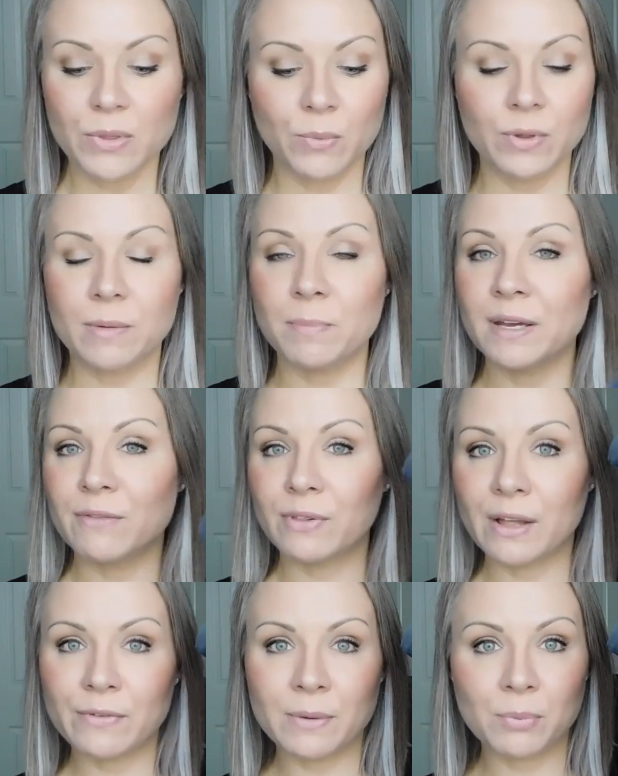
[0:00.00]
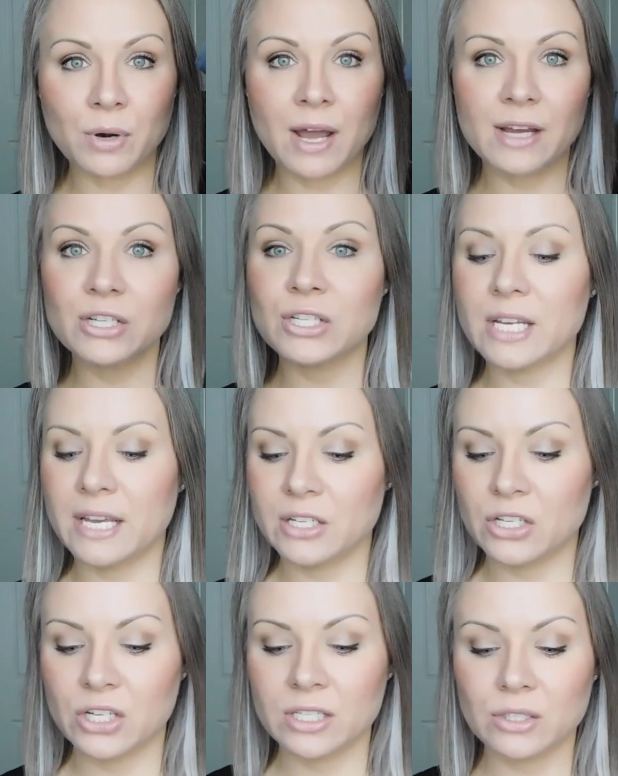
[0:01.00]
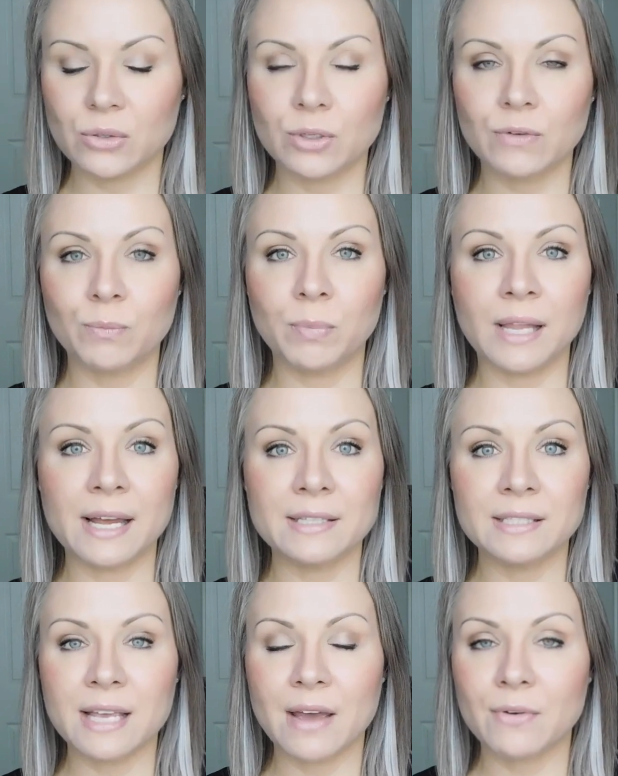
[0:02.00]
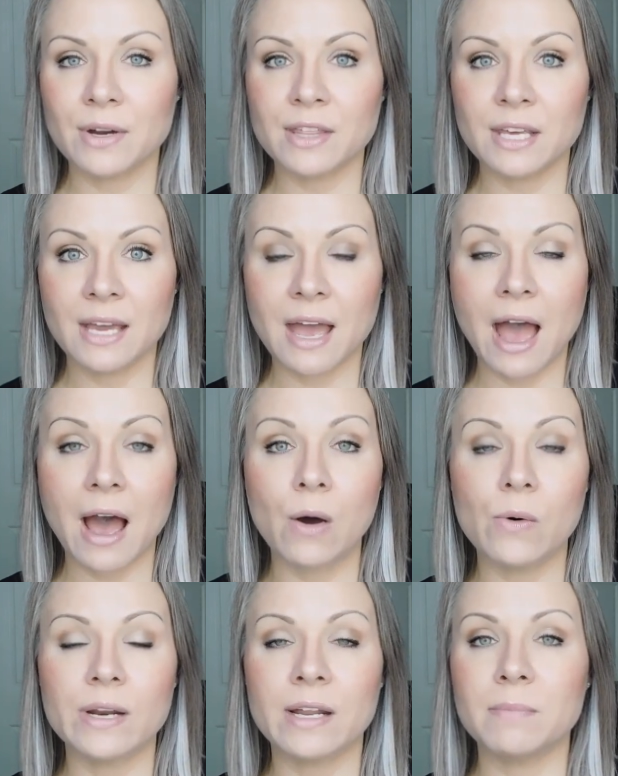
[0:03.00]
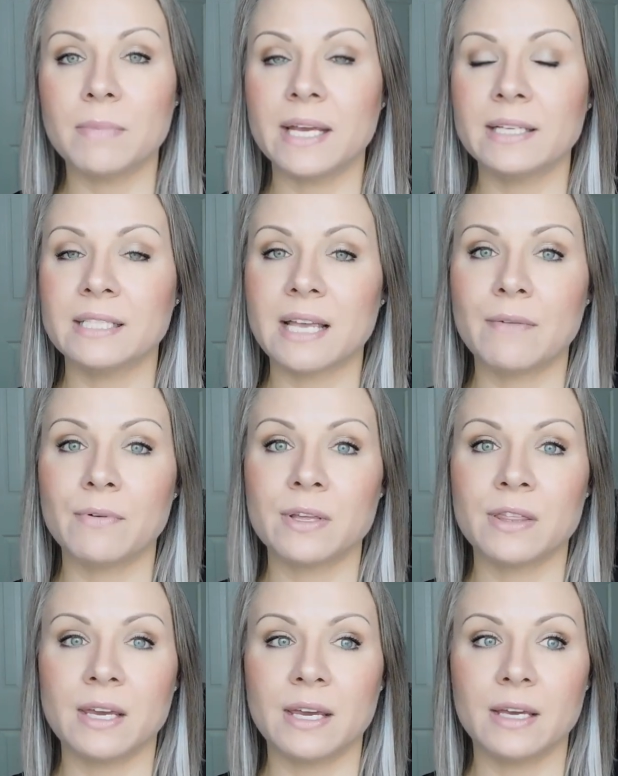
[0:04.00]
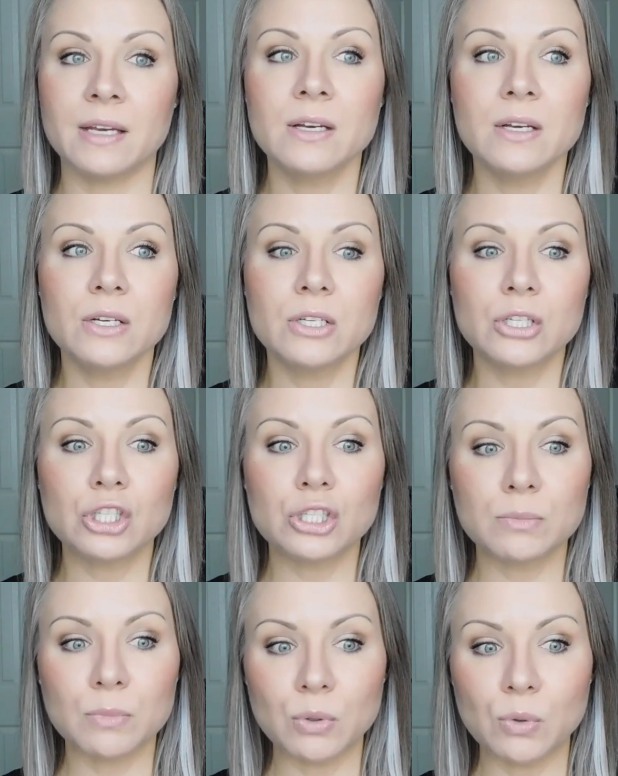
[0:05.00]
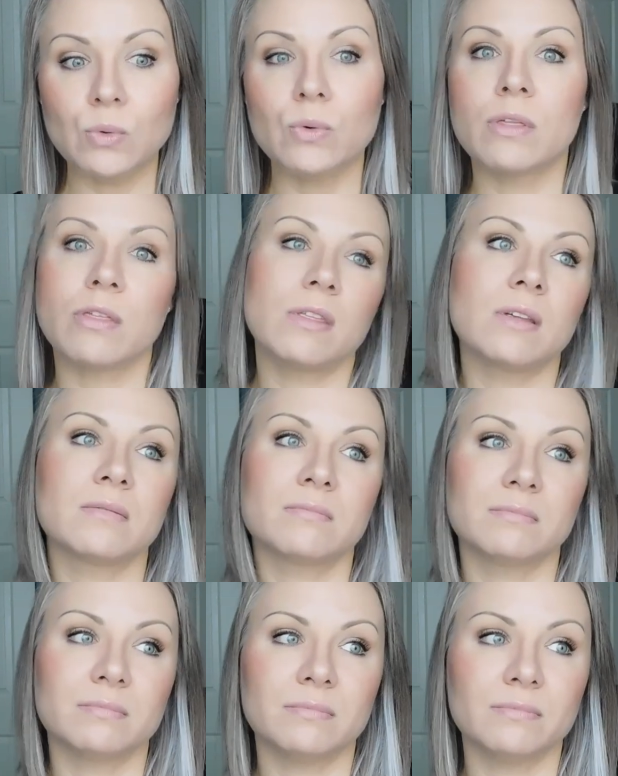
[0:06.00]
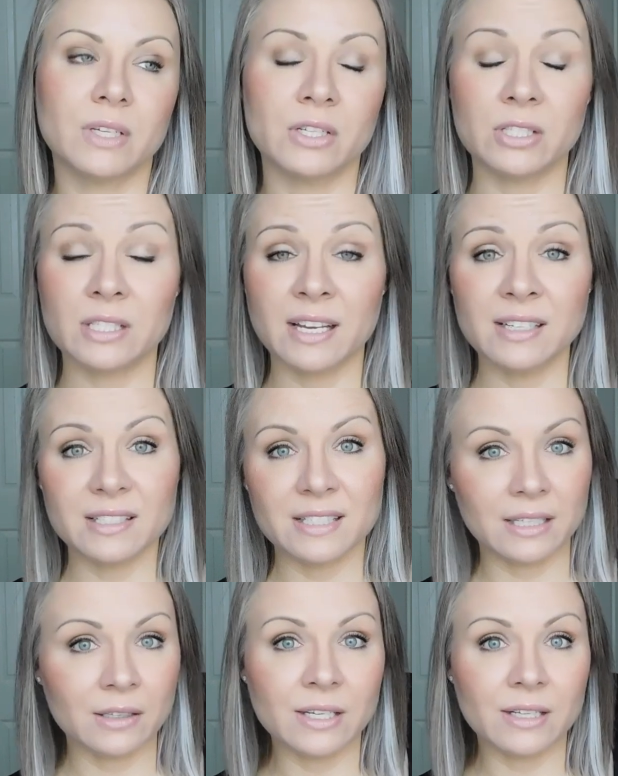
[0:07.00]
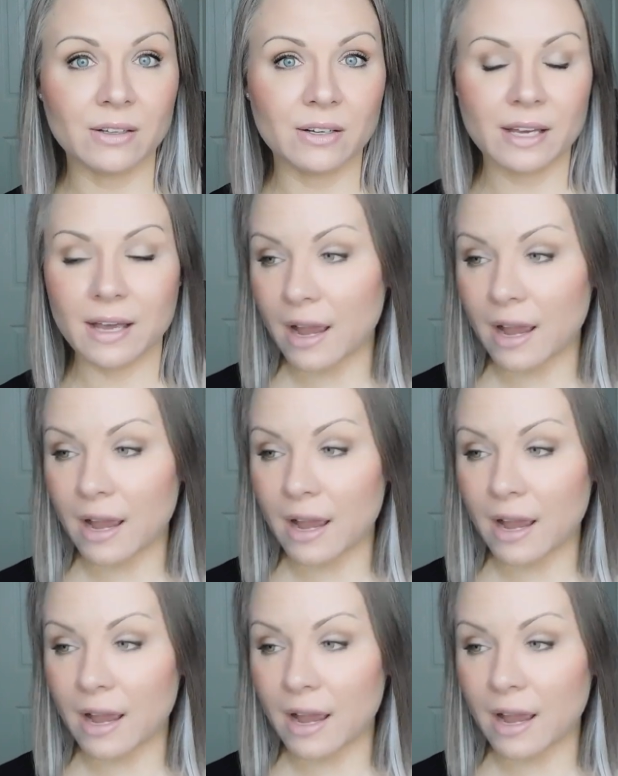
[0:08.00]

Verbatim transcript: with a big fluffy brush, it just sort of blends everything out and makes everything smooth and just kind of silky looking.